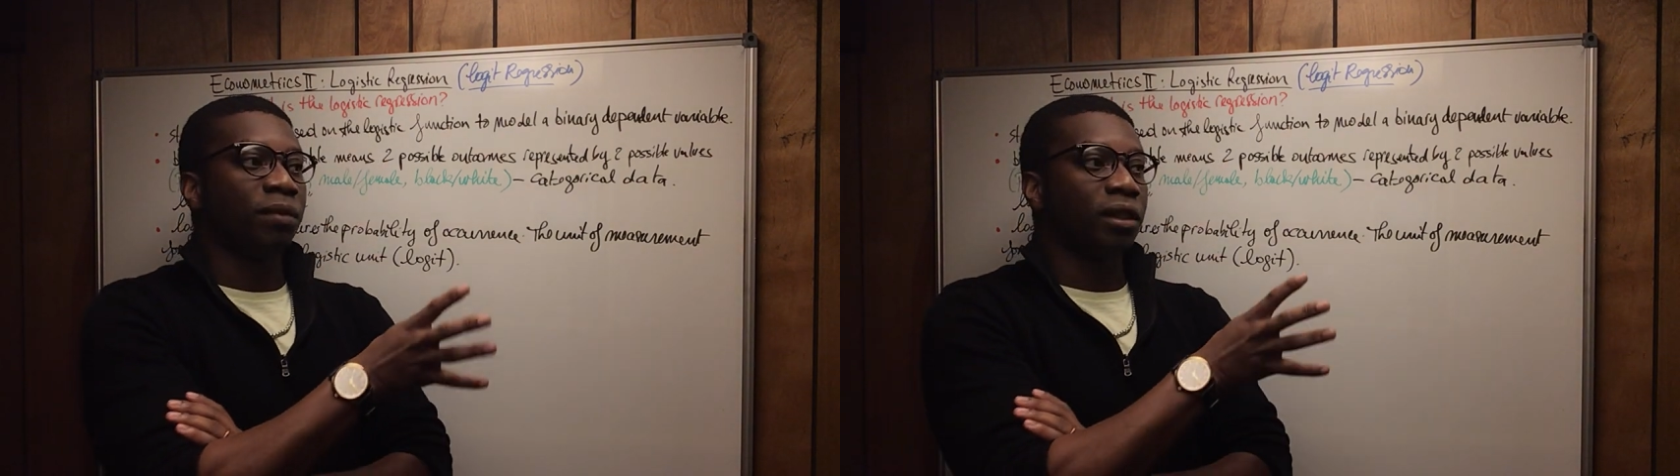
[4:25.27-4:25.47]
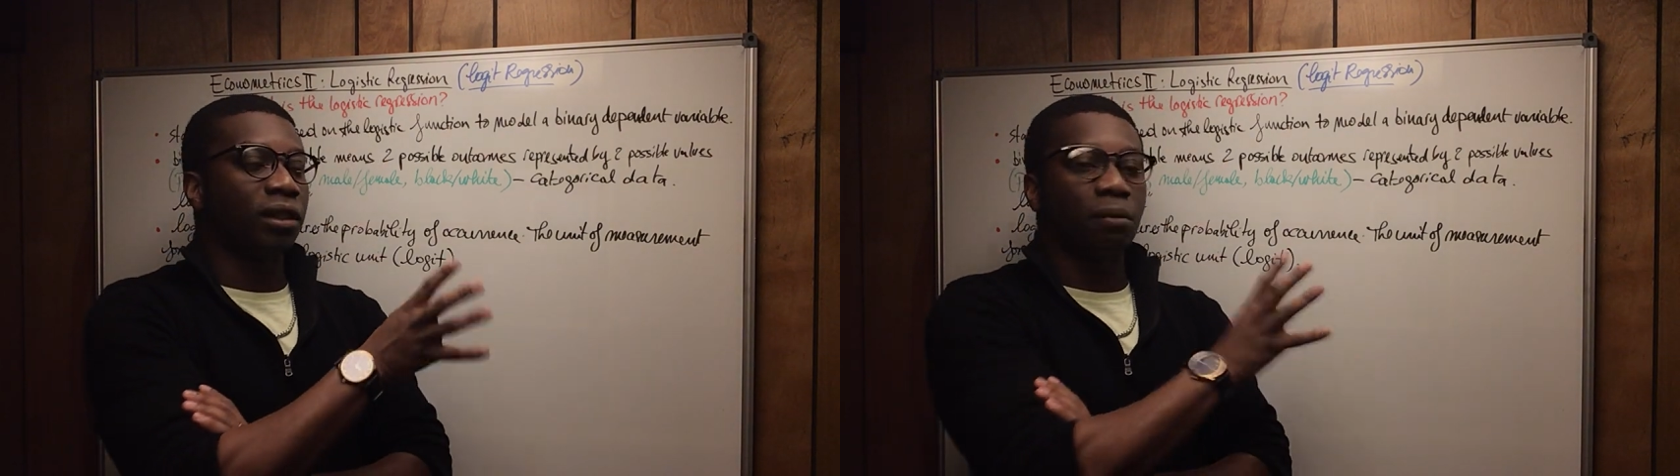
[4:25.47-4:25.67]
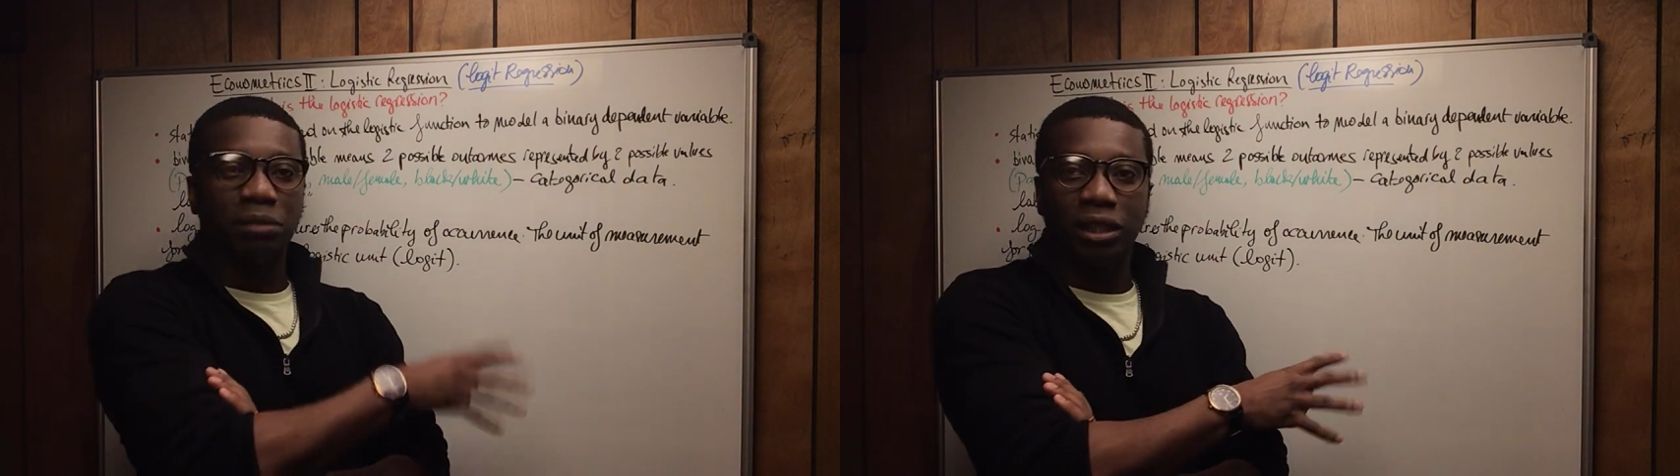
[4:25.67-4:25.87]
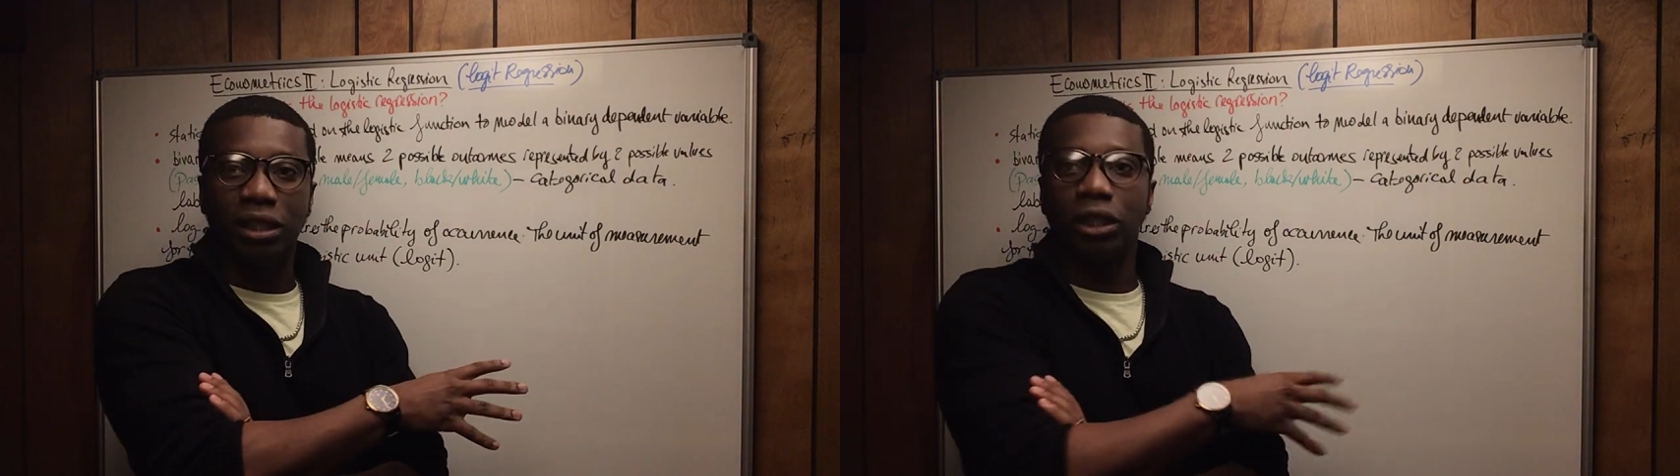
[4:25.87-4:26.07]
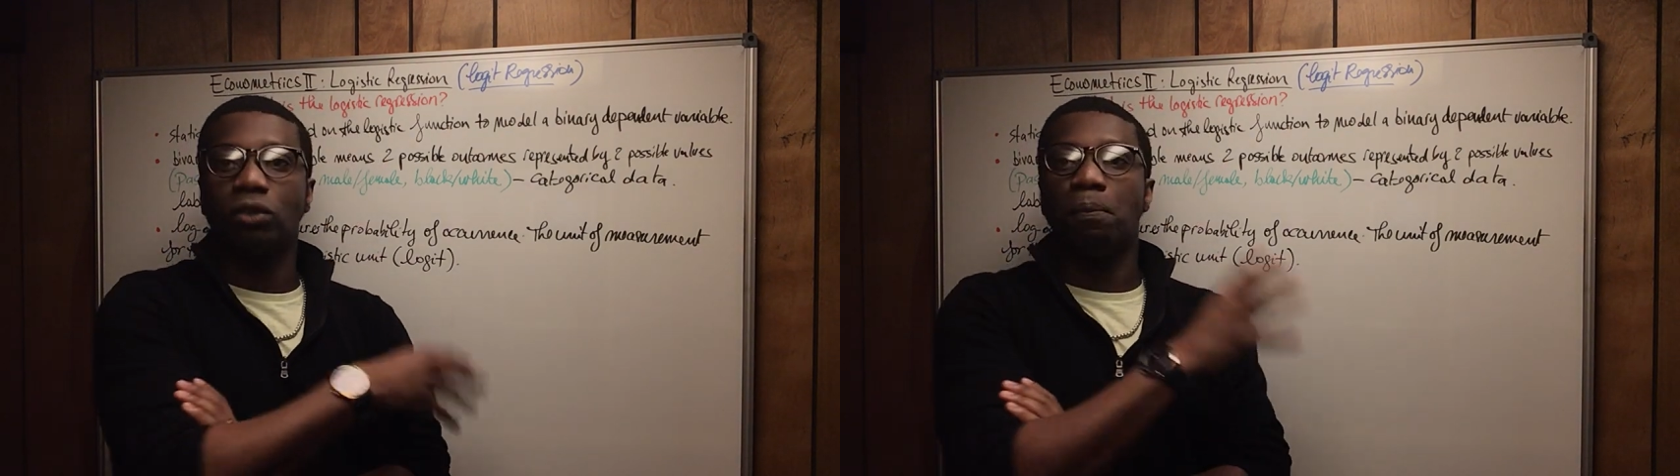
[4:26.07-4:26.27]
some
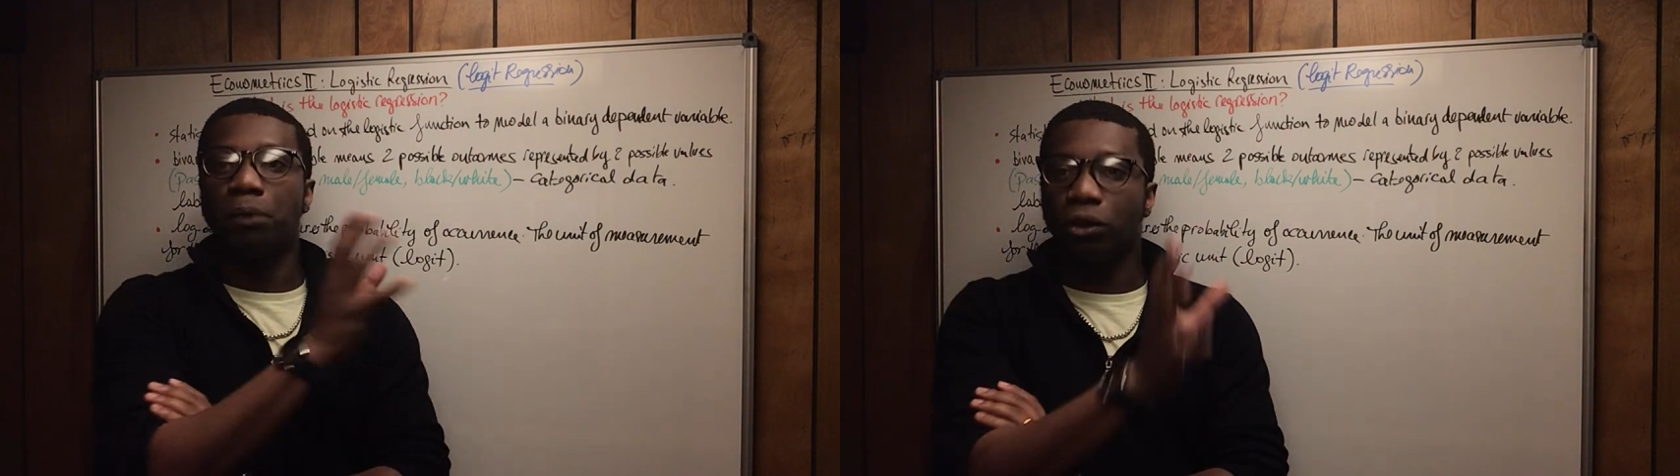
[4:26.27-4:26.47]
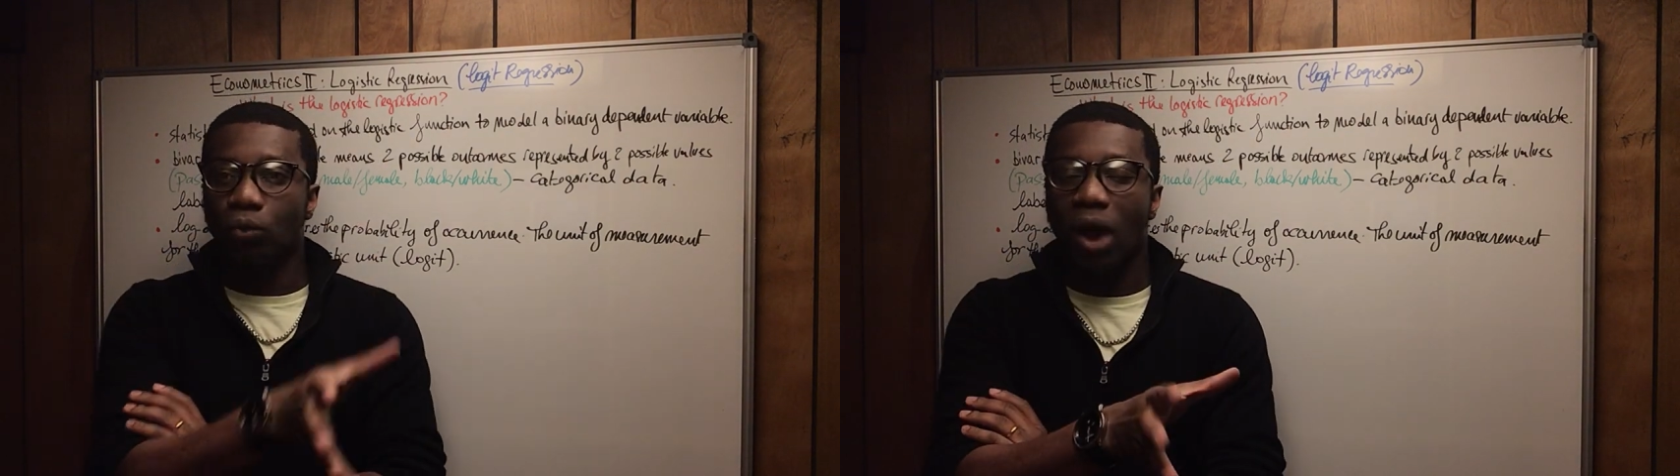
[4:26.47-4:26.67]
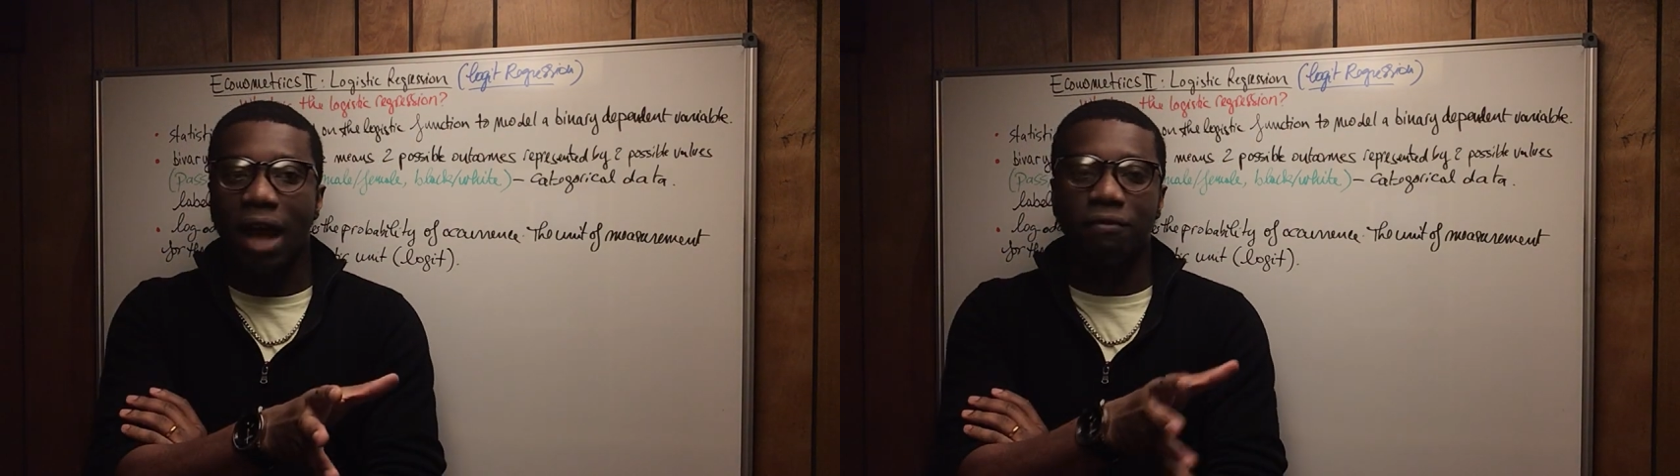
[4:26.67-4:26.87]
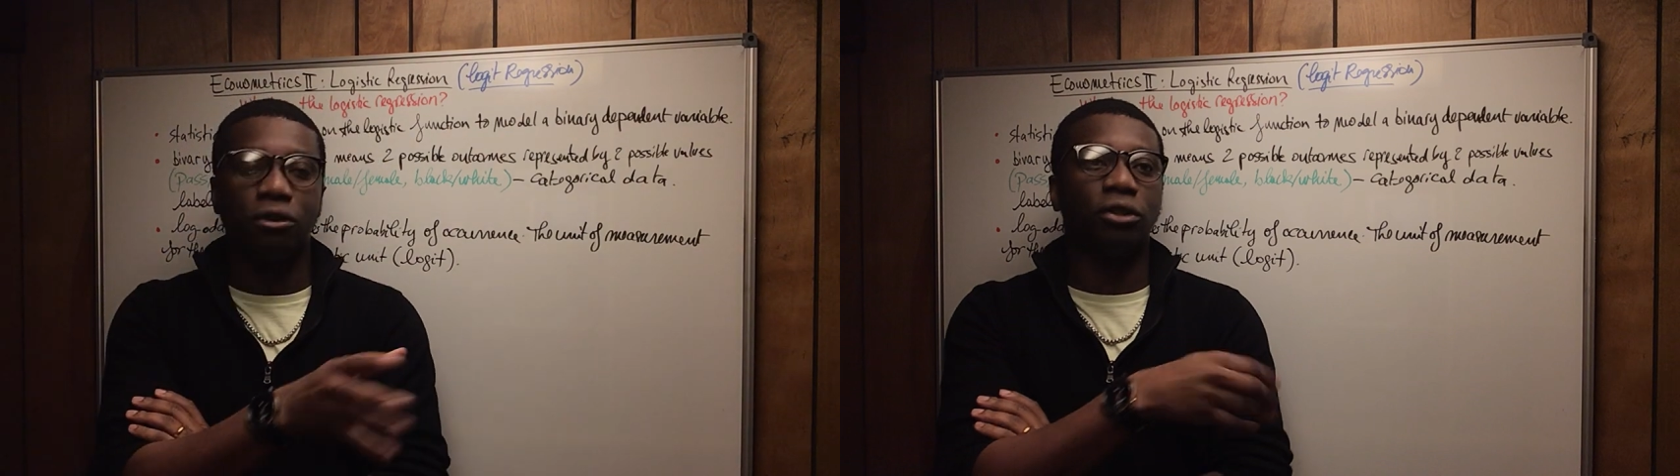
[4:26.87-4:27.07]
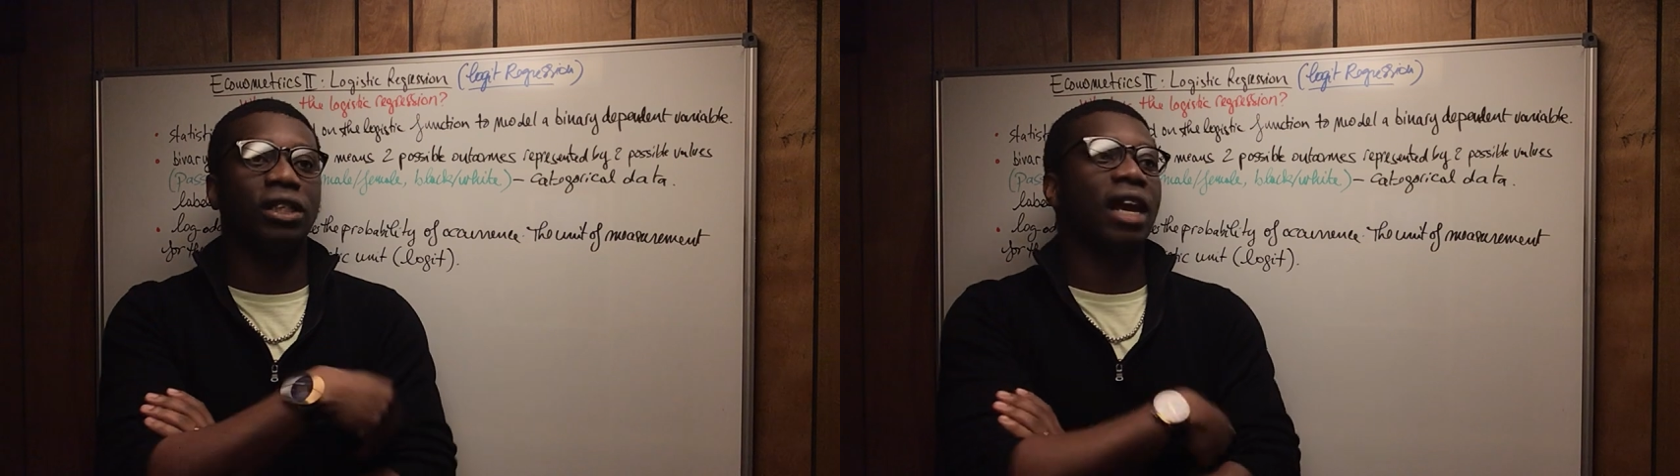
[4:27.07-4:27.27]
disease compared to others.